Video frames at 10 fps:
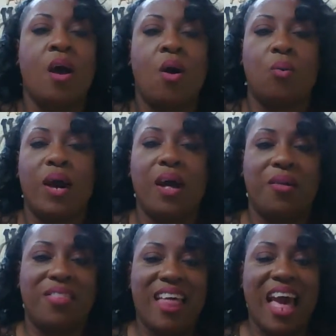Well,
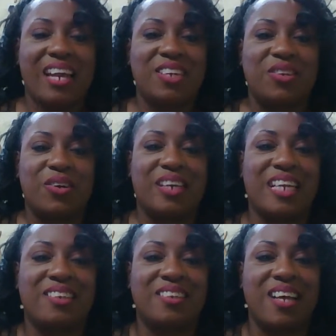that is your
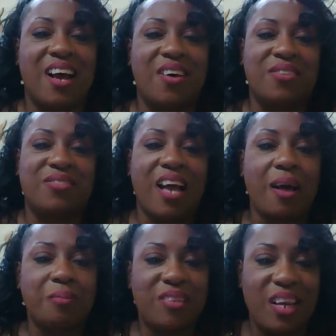list of
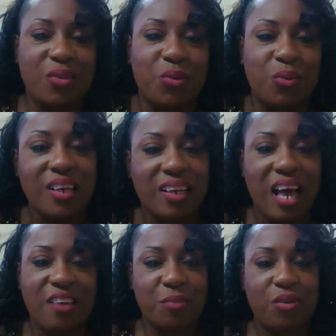top 10
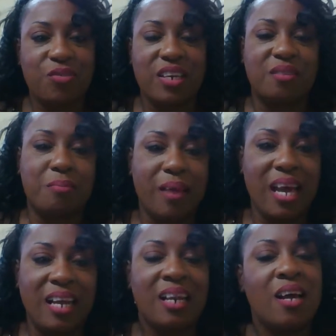real-life movies
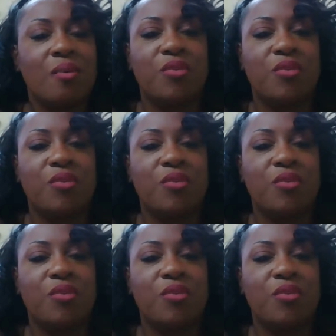made